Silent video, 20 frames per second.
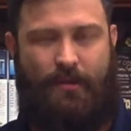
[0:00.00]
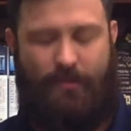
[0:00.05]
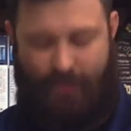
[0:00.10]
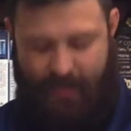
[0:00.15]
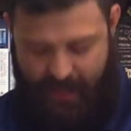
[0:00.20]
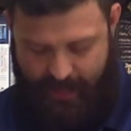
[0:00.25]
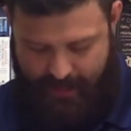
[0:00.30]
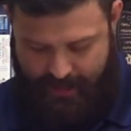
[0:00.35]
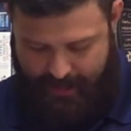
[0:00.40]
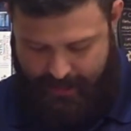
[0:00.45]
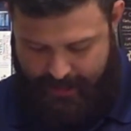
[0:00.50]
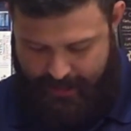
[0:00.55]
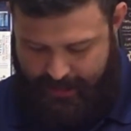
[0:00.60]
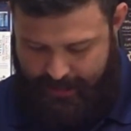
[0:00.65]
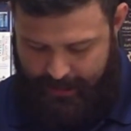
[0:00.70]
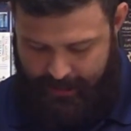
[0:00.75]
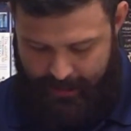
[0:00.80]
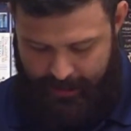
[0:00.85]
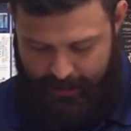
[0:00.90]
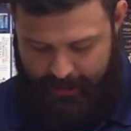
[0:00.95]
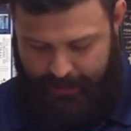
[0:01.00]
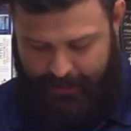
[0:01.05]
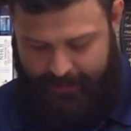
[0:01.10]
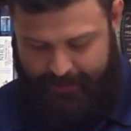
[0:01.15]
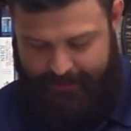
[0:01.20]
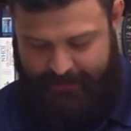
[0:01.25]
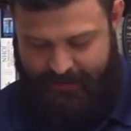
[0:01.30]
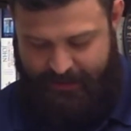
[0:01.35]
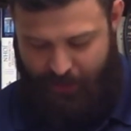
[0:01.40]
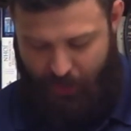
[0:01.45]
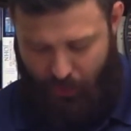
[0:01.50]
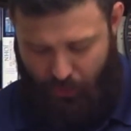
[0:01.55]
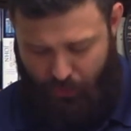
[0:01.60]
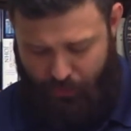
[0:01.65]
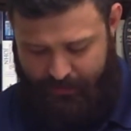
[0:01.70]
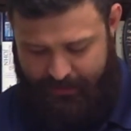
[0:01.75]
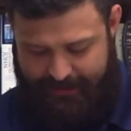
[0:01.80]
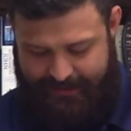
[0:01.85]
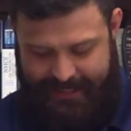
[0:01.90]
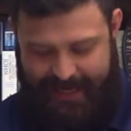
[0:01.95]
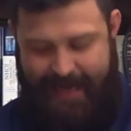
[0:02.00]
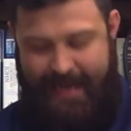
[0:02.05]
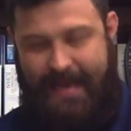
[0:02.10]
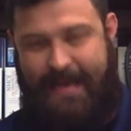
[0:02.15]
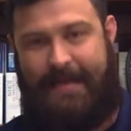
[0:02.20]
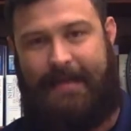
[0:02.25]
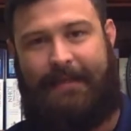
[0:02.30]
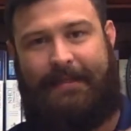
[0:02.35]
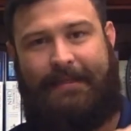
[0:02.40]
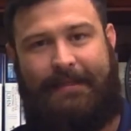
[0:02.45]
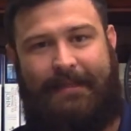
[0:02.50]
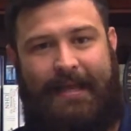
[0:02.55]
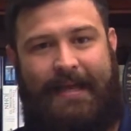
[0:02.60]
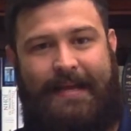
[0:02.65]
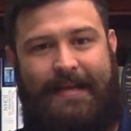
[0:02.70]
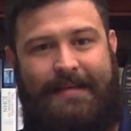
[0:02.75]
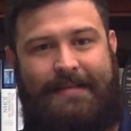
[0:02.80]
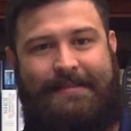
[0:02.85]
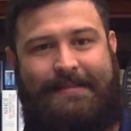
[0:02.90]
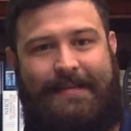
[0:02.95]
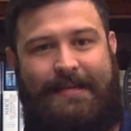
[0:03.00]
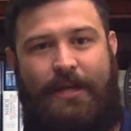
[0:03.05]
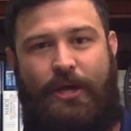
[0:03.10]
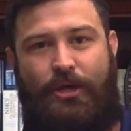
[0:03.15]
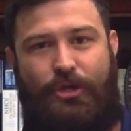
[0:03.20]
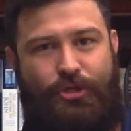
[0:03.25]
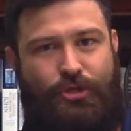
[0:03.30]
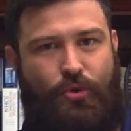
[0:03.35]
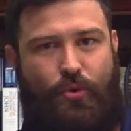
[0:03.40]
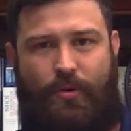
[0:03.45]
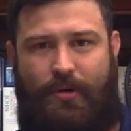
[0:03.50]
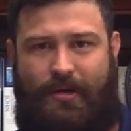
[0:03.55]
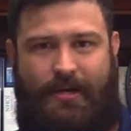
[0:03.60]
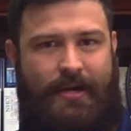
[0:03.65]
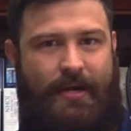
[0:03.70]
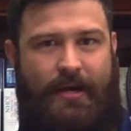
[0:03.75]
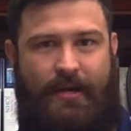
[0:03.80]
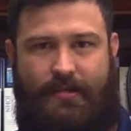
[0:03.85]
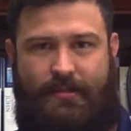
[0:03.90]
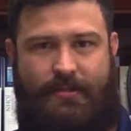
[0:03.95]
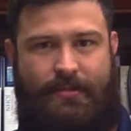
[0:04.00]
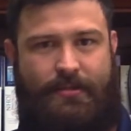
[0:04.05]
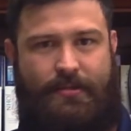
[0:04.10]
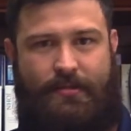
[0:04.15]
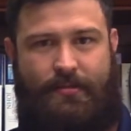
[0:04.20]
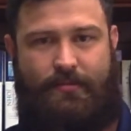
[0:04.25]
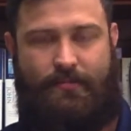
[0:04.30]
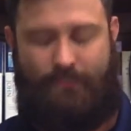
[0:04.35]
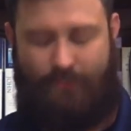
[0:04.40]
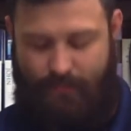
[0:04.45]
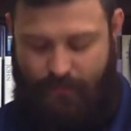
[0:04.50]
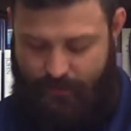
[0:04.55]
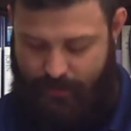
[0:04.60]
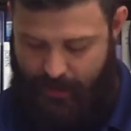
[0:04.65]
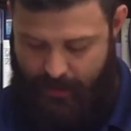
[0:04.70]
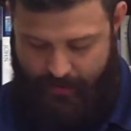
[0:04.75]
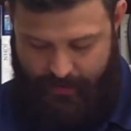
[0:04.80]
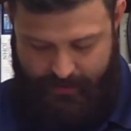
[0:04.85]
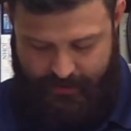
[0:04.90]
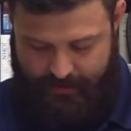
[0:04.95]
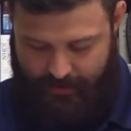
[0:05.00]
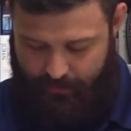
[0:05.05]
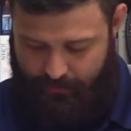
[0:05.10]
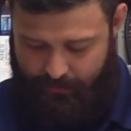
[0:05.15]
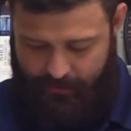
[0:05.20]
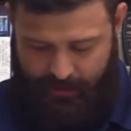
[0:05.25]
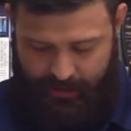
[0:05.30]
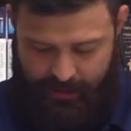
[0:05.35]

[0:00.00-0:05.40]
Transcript: Okay, uh, don't take lazy shortcuts. Uh, don't.